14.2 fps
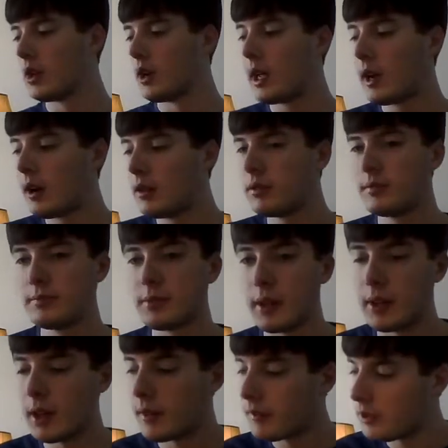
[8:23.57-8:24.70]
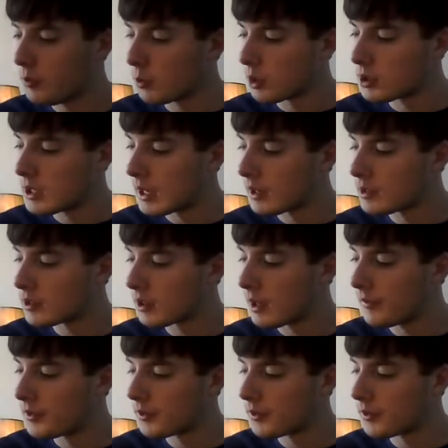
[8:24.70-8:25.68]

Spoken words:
Now, I've got a few more seconds left.